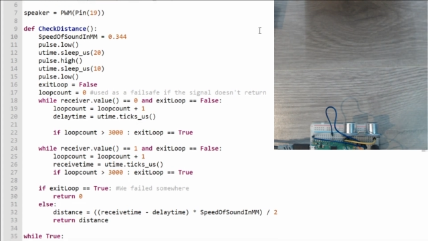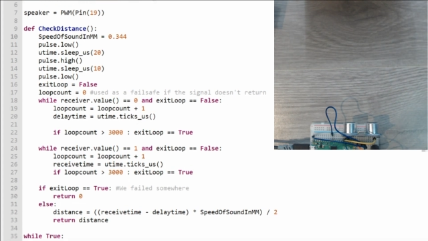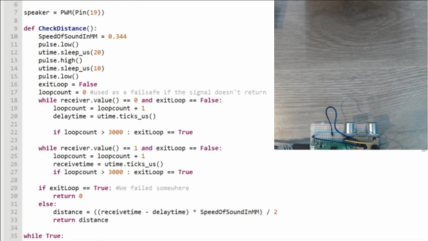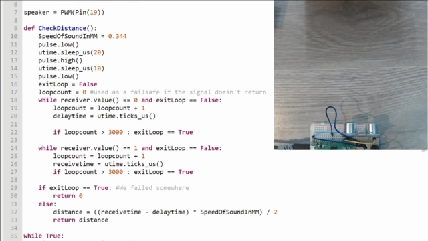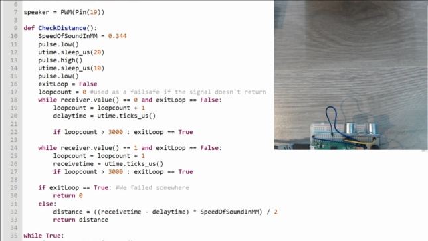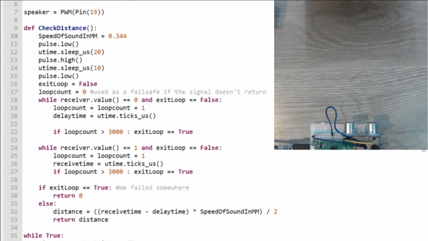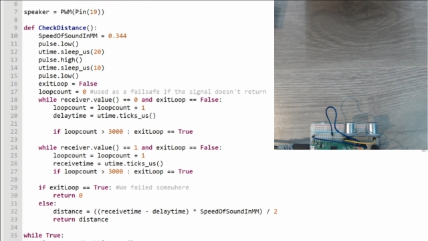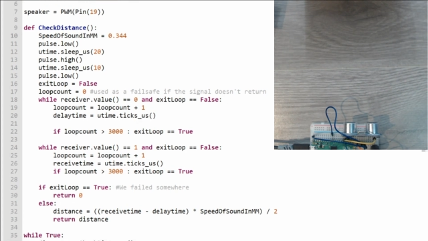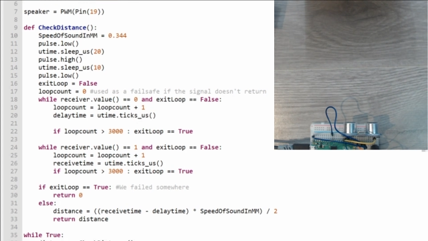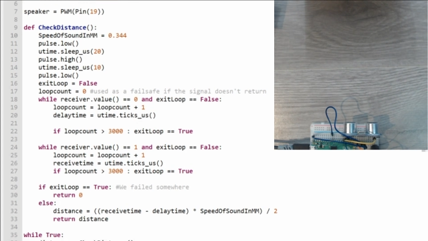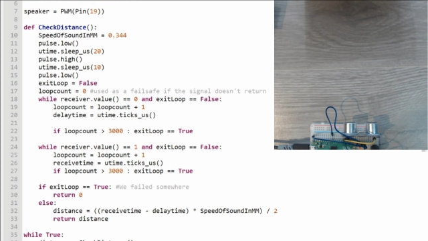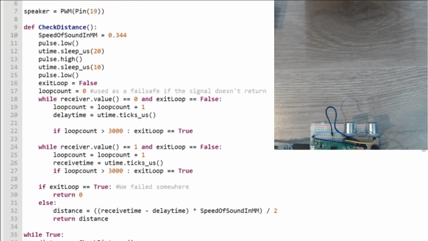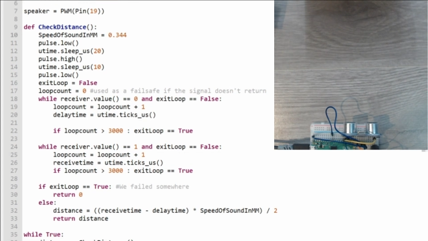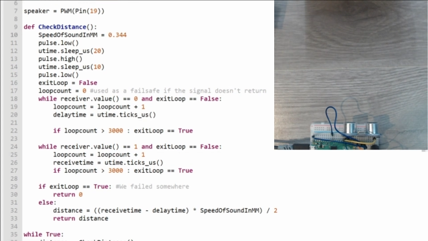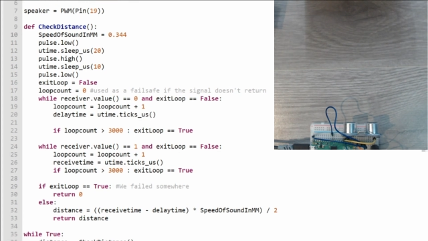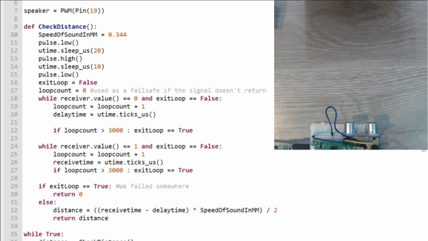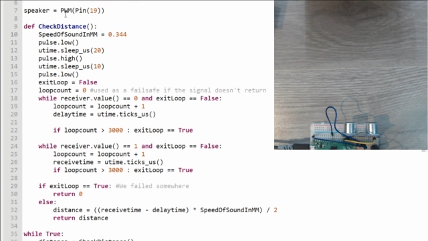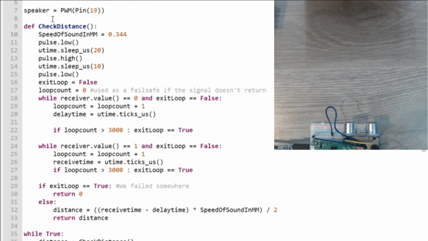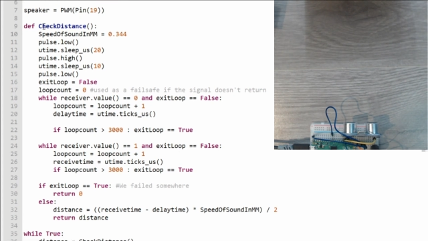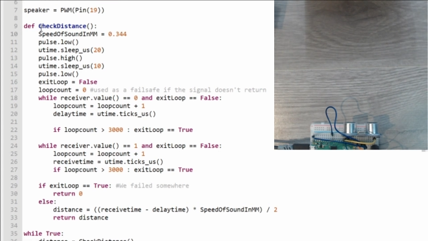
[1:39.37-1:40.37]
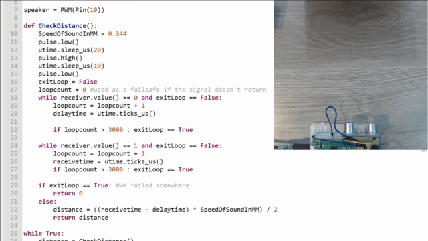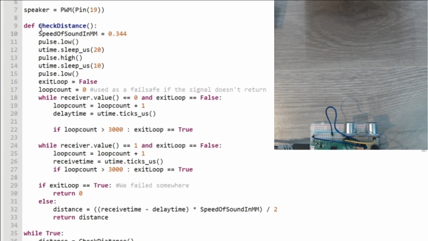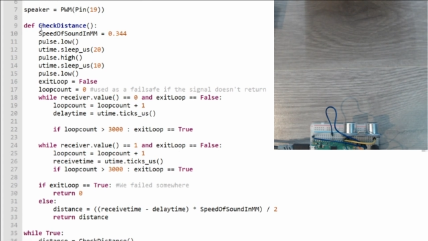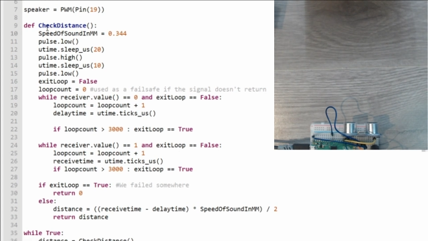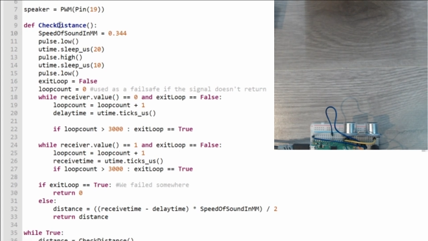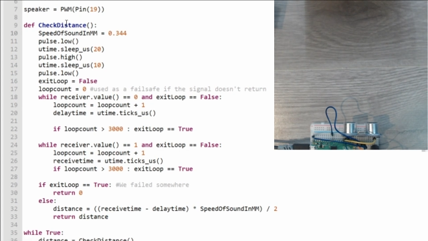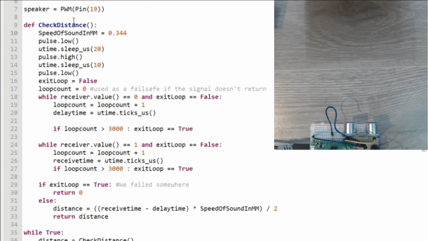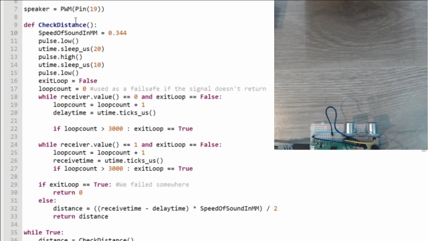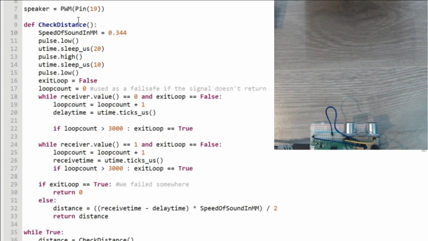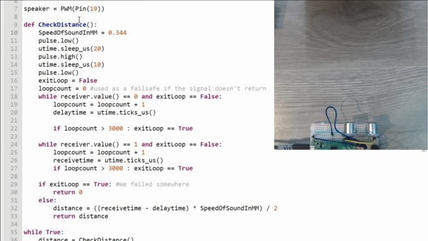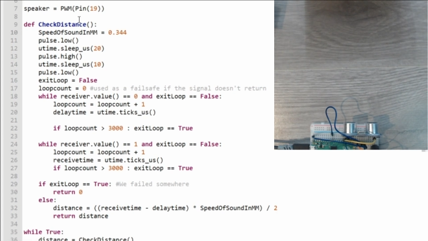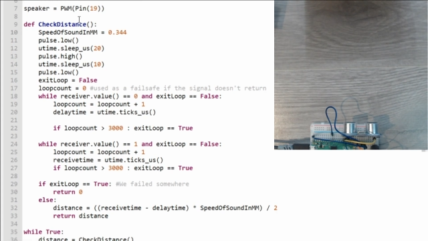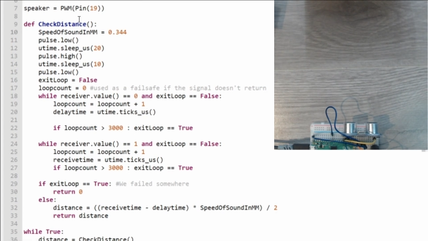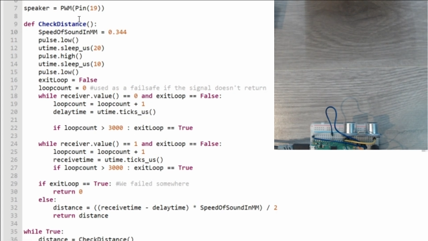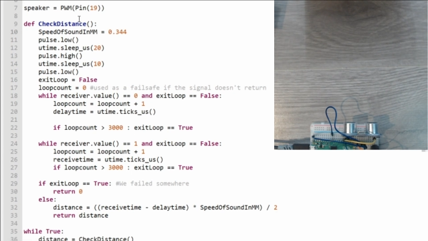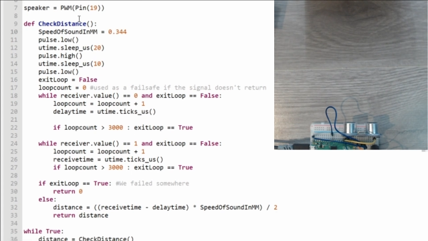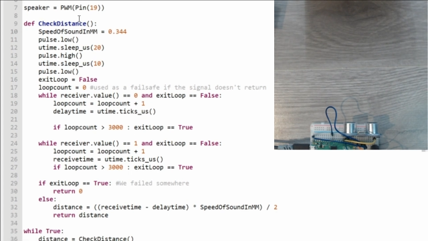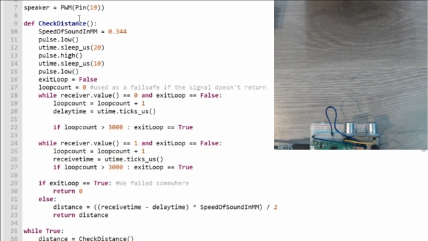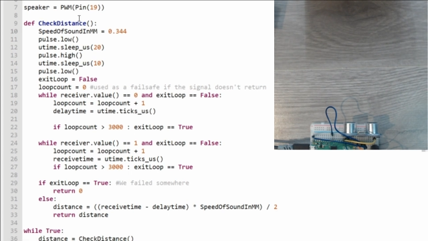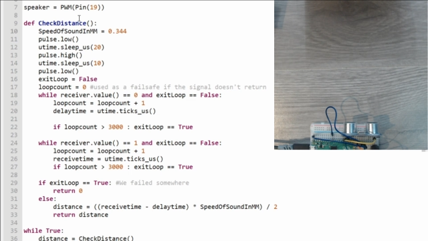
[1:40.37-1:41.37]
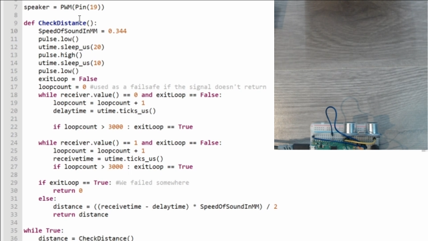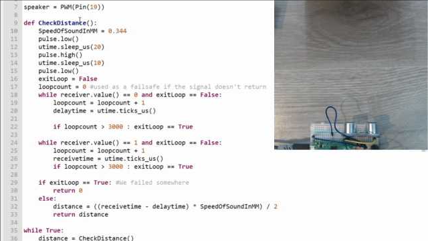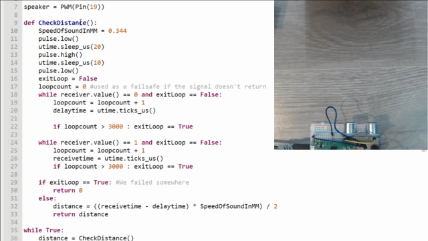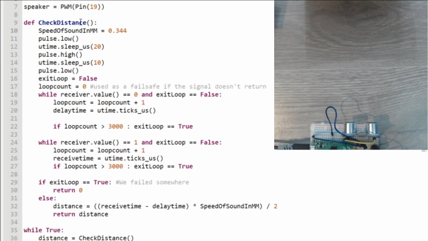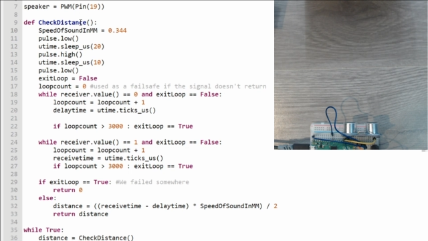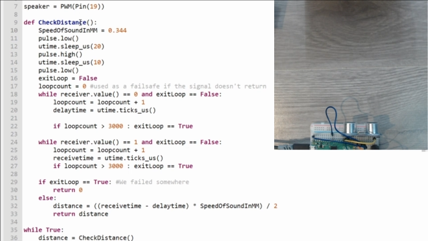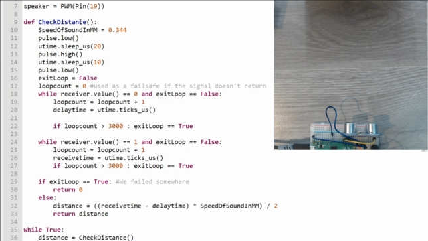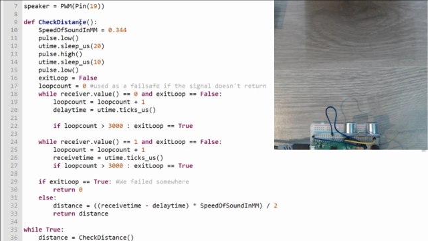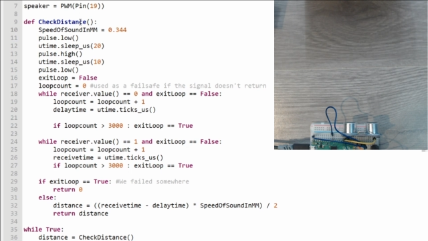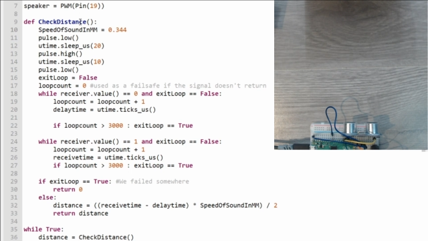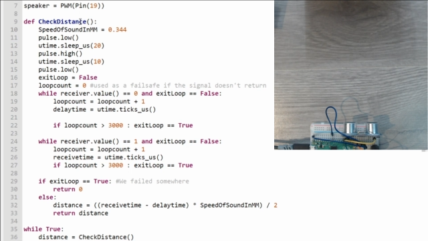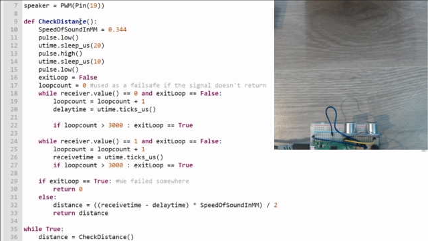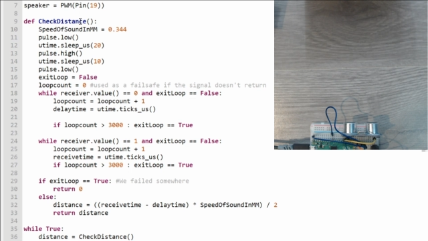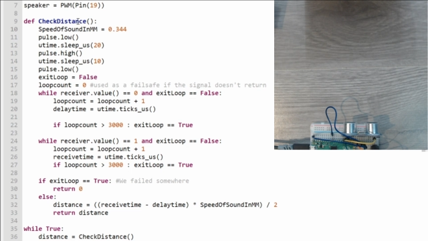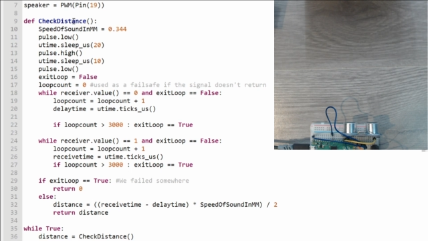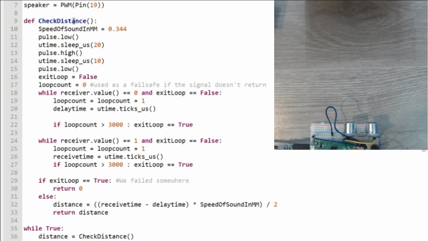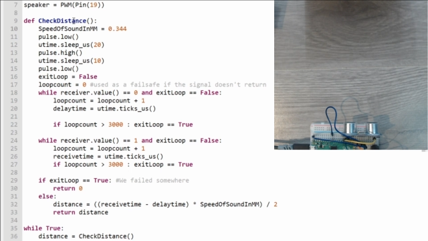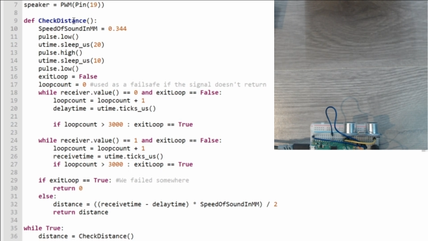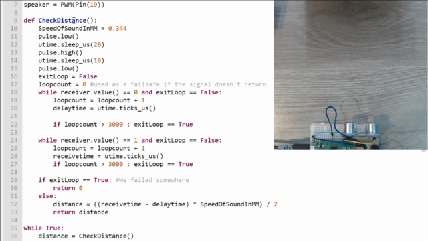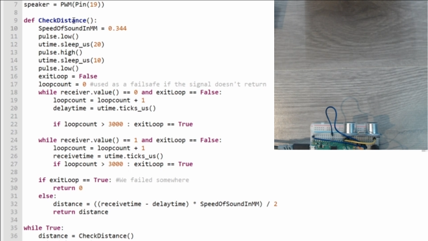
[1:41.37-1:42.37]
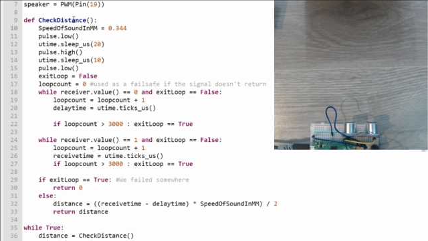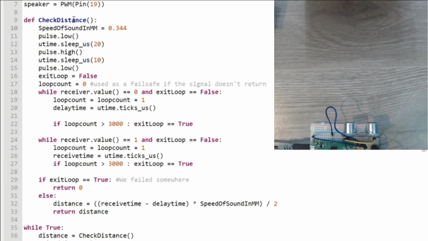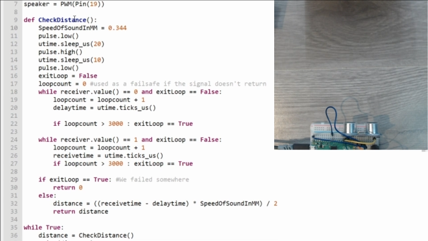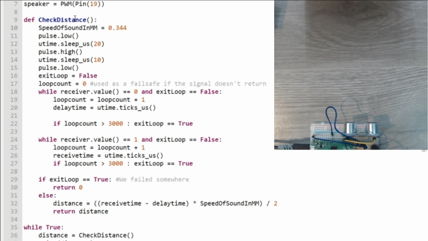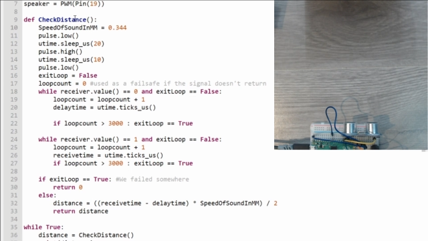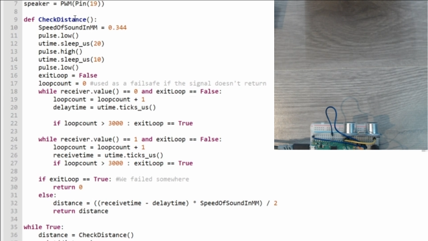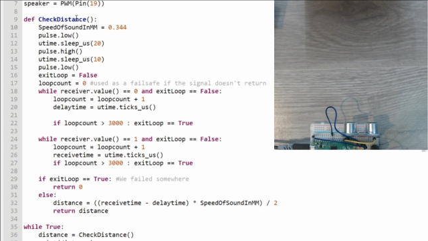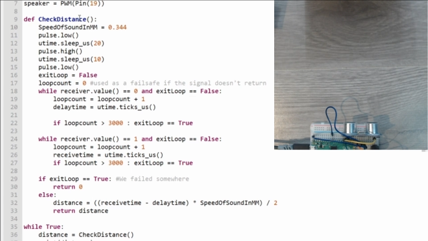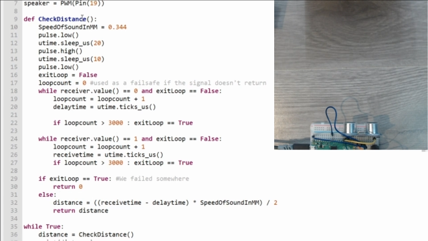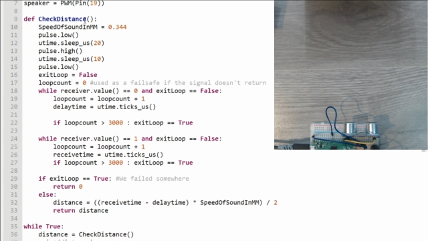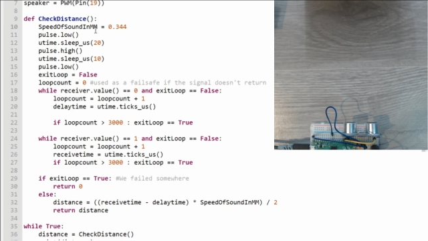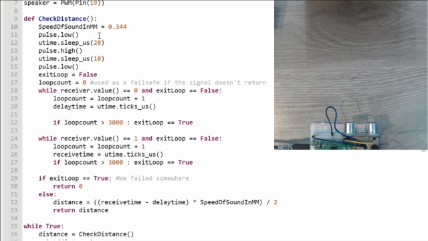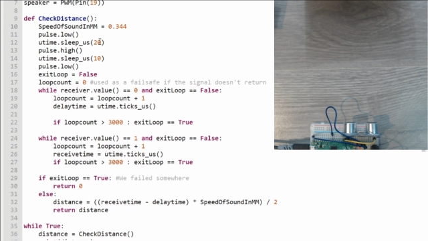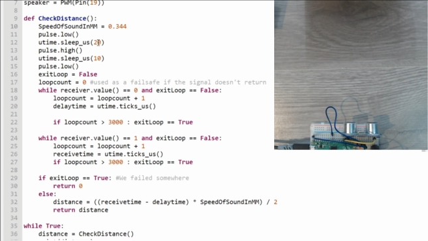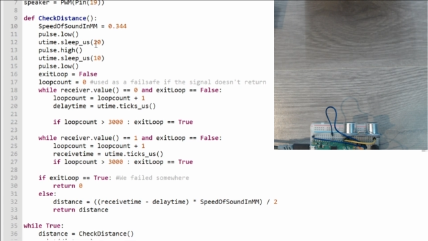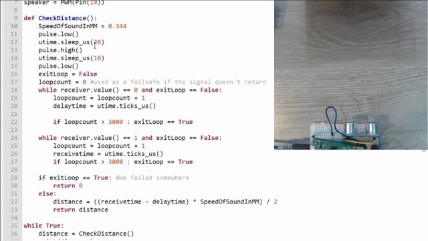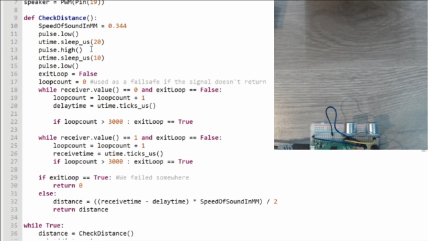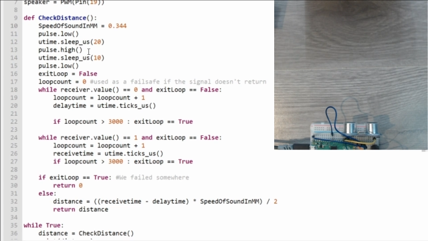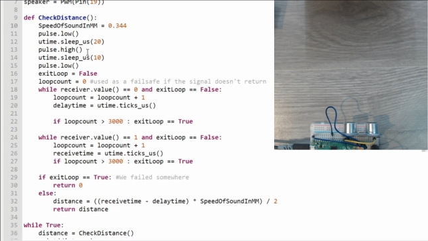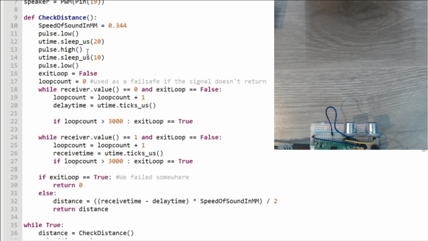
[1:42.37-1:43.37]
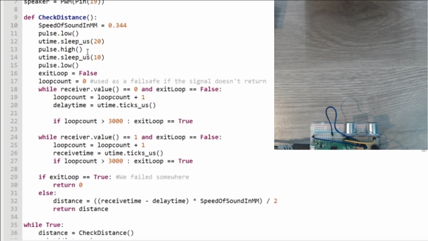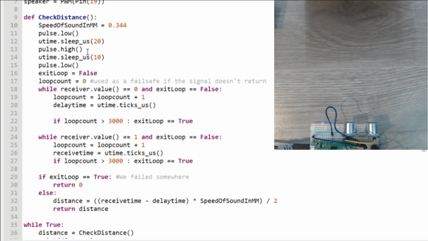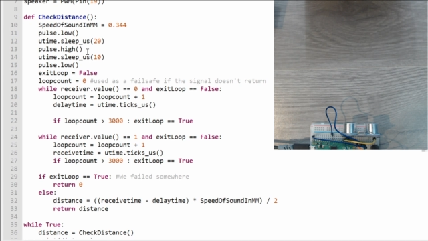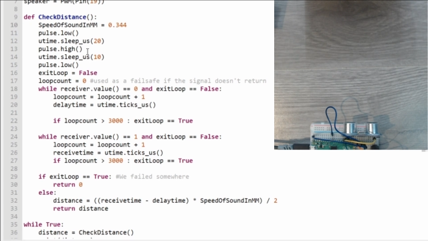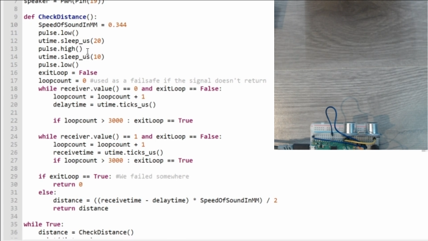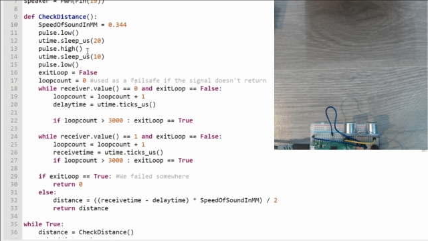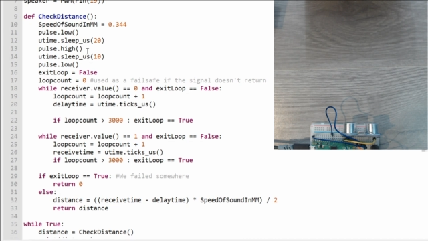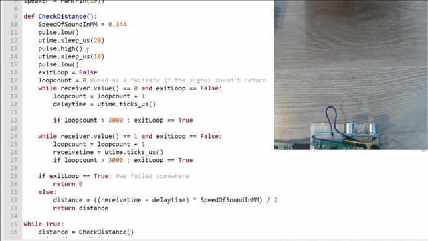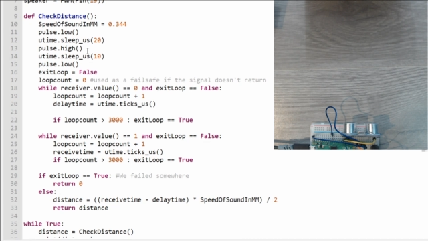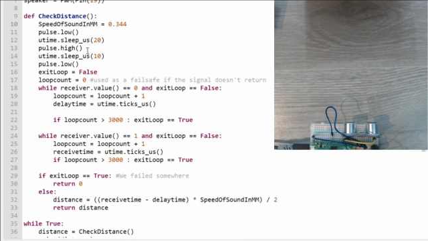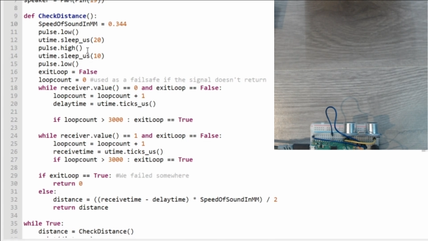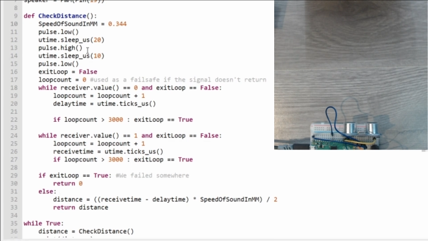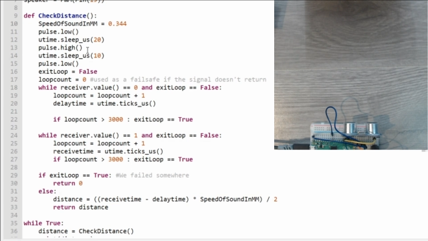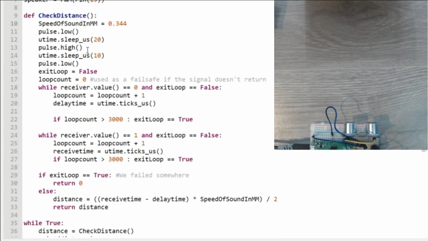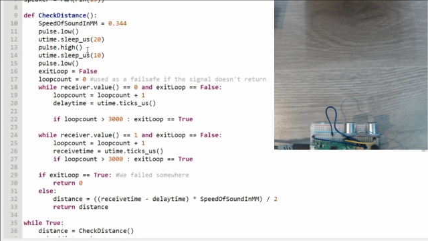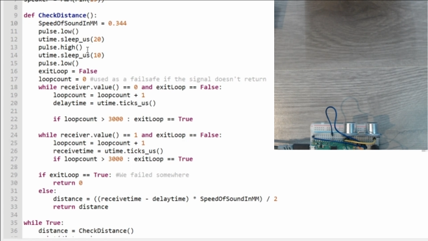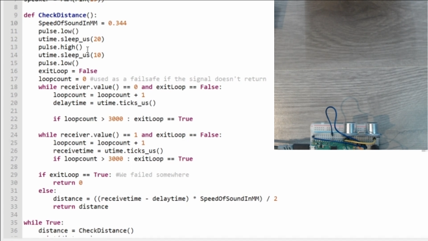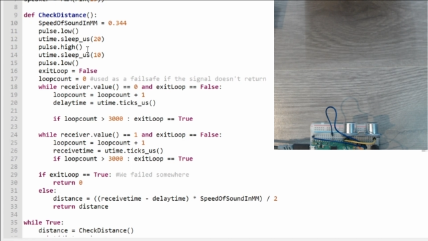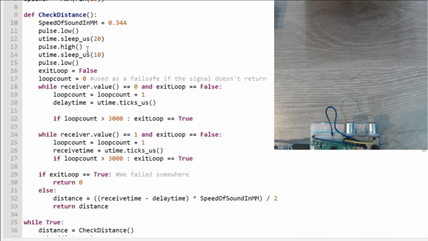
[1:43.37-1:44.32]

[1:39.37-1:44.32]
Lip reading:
[unreadable: no face in view]